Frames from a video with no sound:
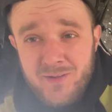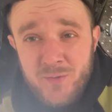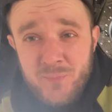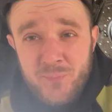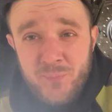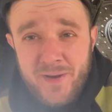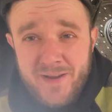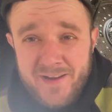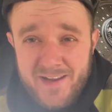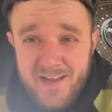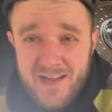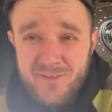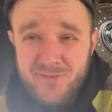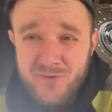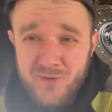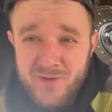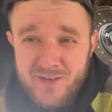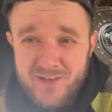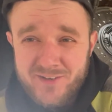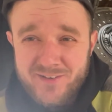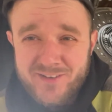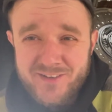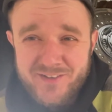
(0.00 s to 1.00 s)
Be careful
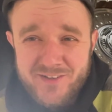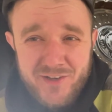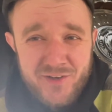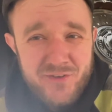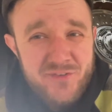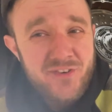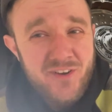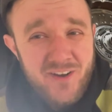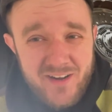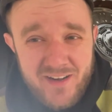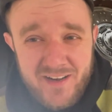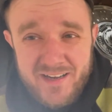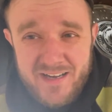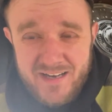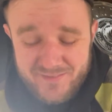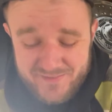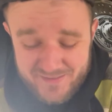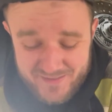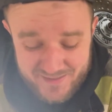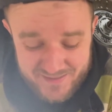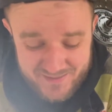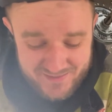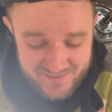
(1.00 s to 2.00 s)
with it because it's fucking
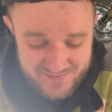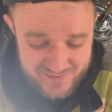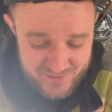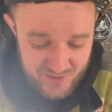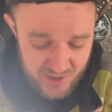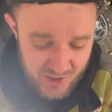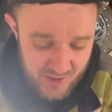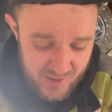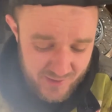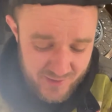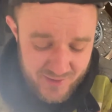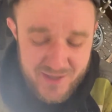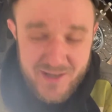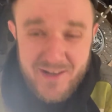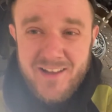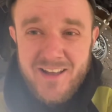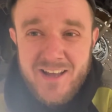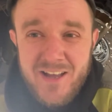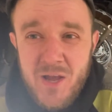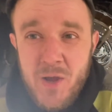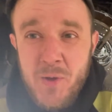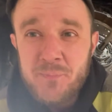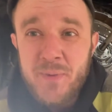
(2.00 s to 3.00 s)
heavy, so
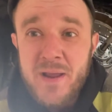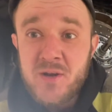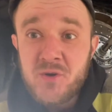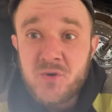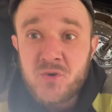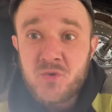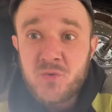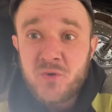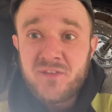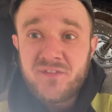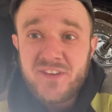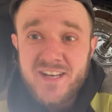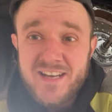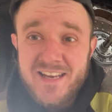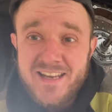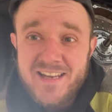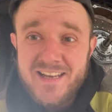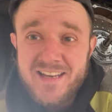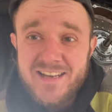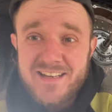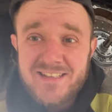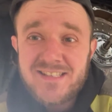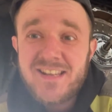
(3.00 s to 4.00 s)
bend with your
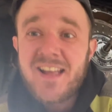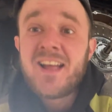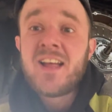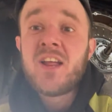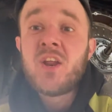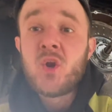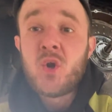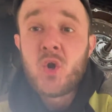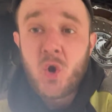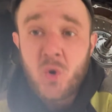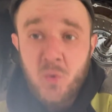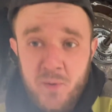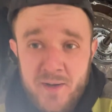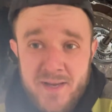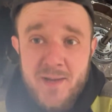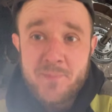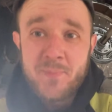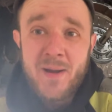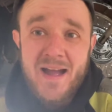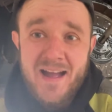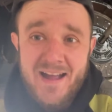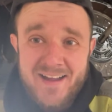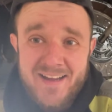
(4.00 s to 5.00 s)
knees, not with your
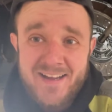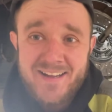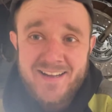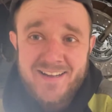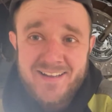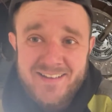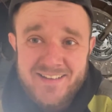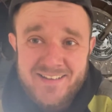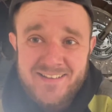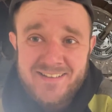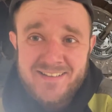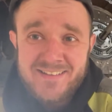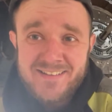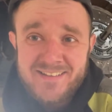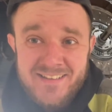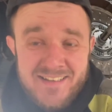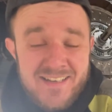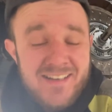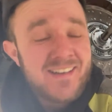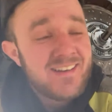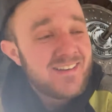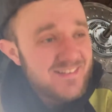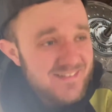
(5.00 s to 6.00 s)
back.
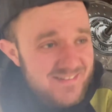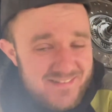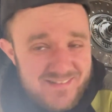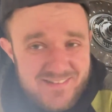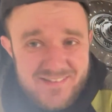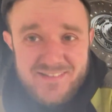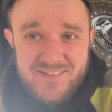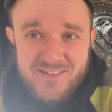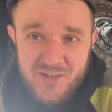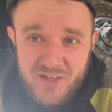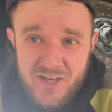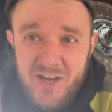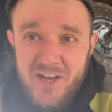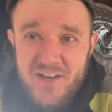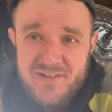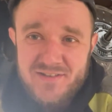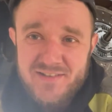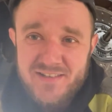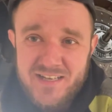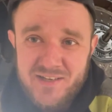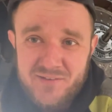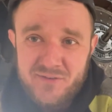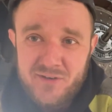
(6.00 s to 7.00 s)

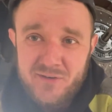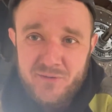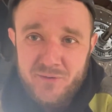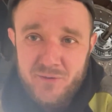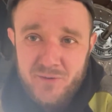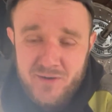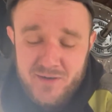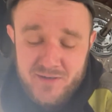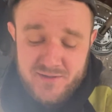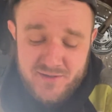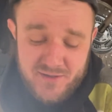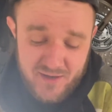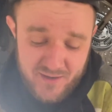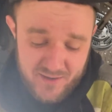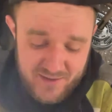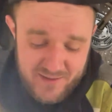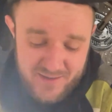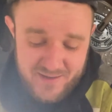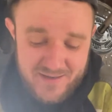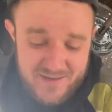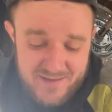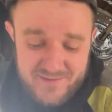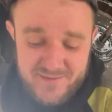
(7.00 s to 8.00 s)
That's self-avoid. So
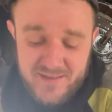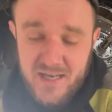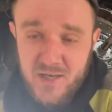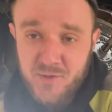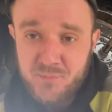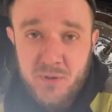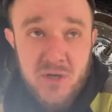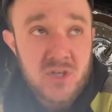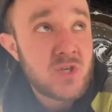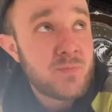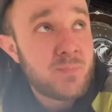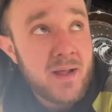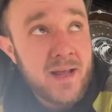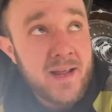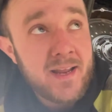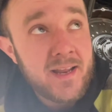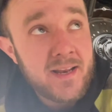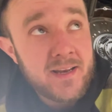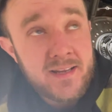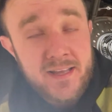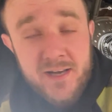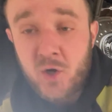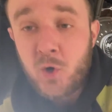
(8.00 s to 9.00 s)
get the pressure plate
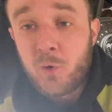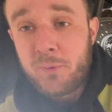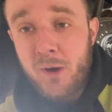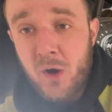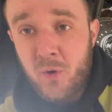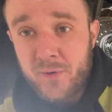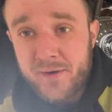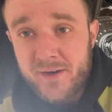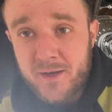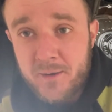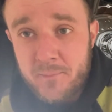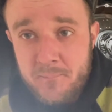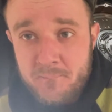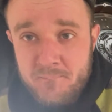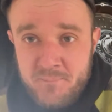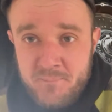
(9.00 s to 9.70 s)
in, get it all bolted up.